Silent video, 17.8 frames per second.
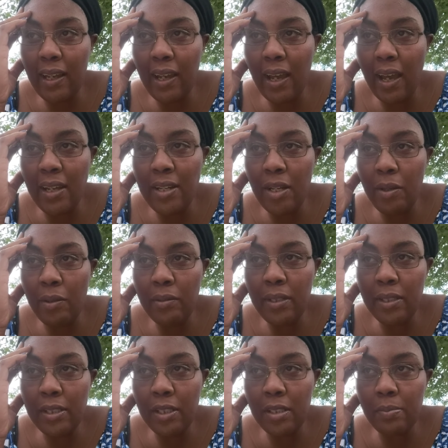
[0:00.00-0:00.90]
I, I know
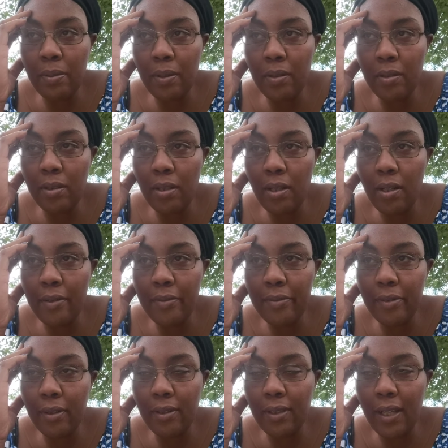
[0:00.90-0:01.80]
this is protocol
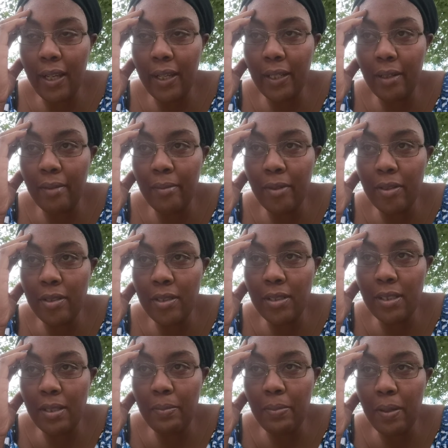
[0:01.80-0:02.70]
for like
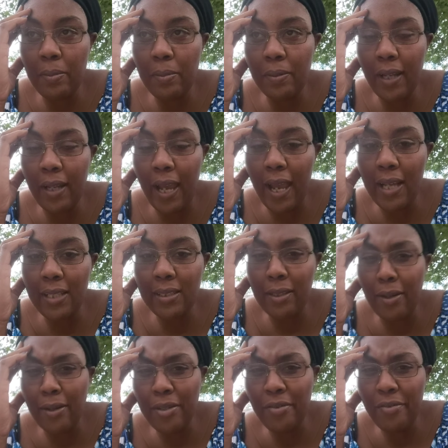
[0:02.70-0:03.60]
emergency people to
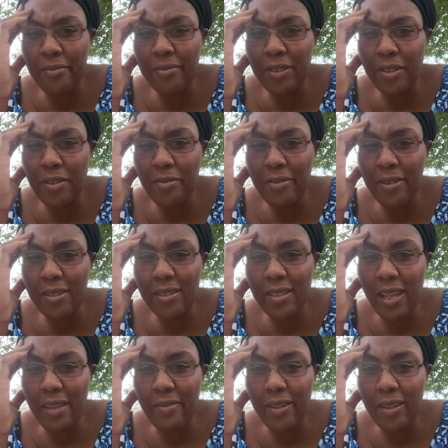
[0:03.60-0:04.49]
ask. Are you? Do you feel
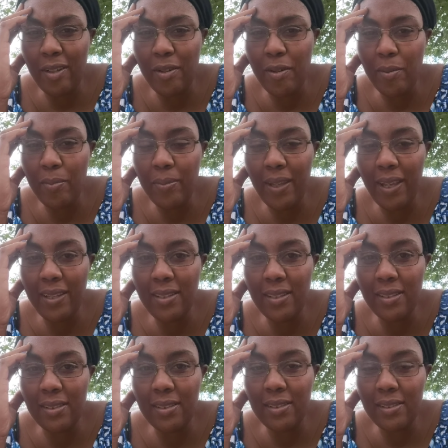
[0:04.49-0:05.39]
safe at home? It
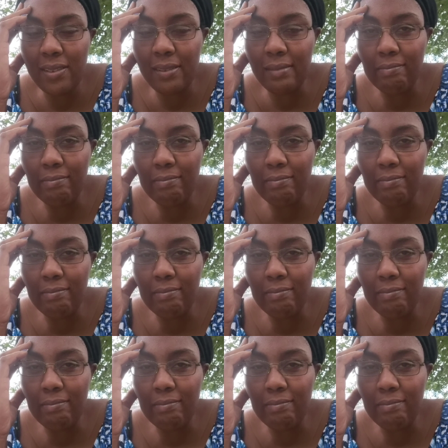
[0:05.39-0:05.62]
just.